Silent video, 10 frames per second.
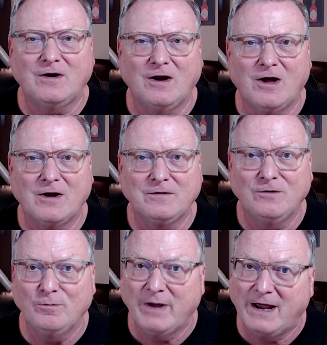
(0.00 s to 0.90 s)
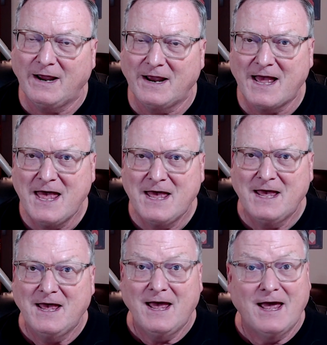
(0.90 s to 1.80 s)
Claude Dubé.
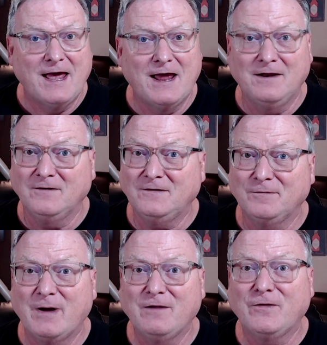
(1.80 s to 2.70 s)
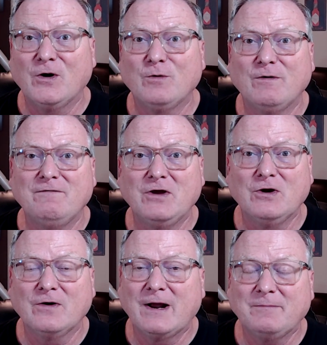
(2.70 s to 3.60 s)
And this is my third
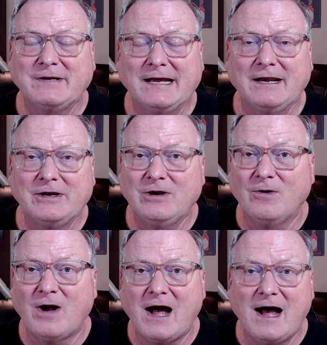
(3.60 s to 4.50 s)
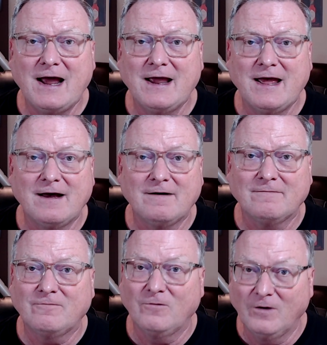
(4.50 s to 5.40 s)
review, and I'm telling you, I
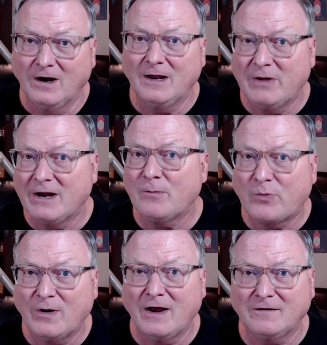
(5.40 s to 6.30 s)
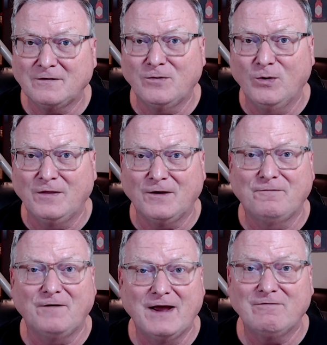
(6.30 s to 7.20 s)
have really been impressed with the
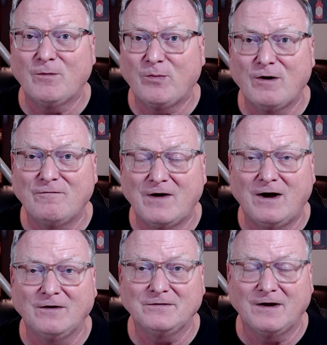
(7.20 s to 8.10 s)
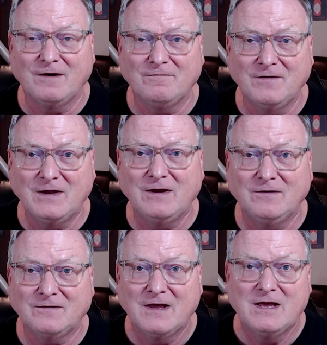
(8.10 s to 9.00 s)
flavor profiles of
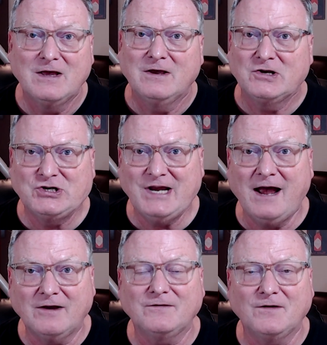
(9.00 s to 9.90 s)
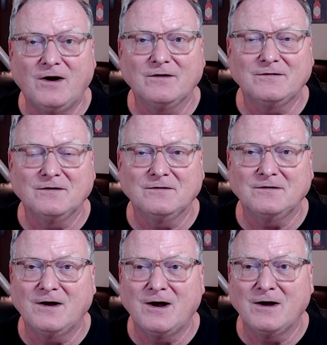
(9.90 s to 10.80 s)
these Shaka
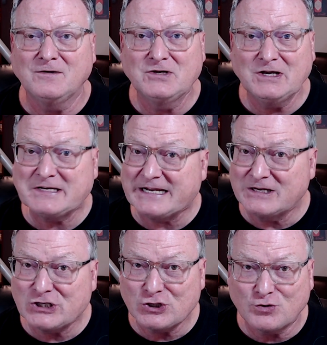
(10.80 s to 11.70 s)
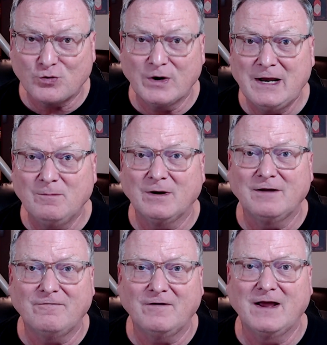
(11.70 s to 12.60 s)
sauces. Just
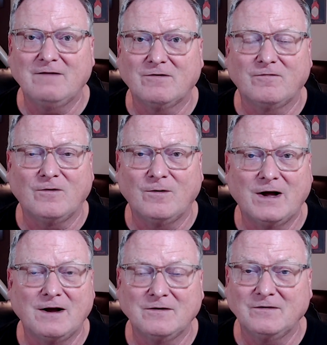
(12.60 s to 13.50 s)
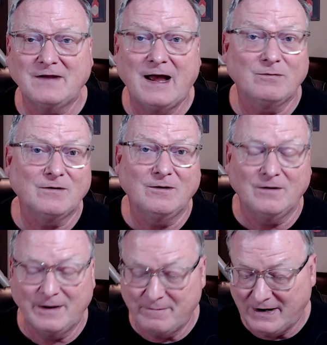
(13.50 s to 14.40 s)
extremely flavorful, just
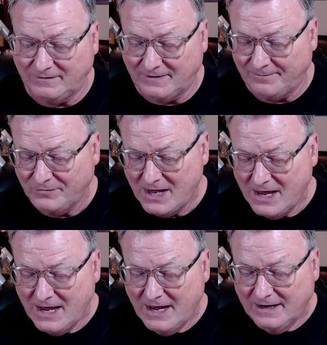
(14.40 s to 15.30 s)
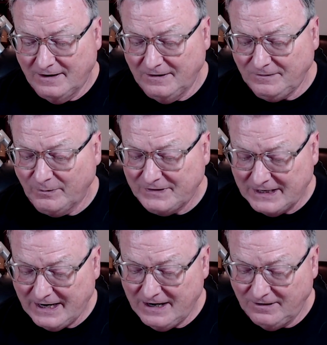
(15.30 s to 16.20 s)
absolutely amazing. Now this one
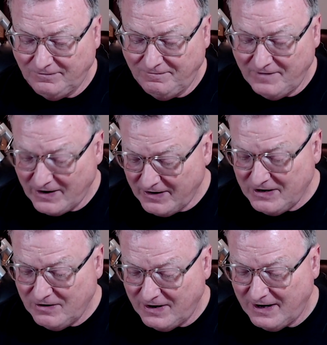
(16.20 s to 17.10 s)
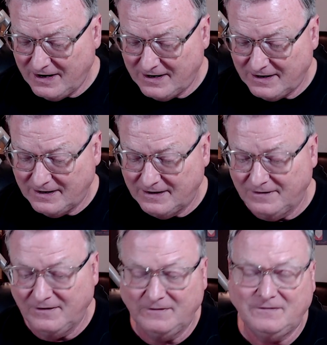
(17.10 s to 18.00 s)
today is very unique.
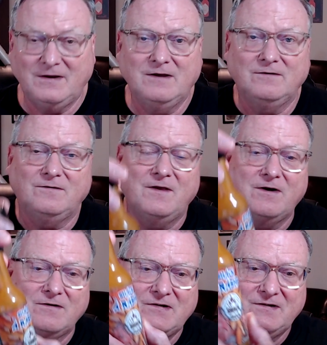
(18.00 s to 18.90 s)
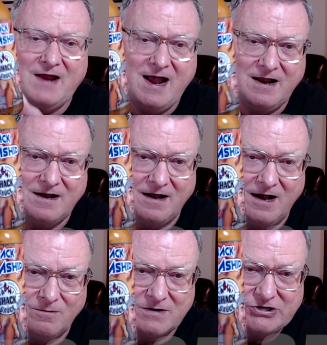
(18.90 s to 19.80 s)
This is their
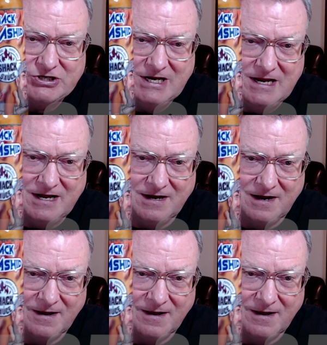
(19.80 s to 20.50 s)
Shaka Rashid.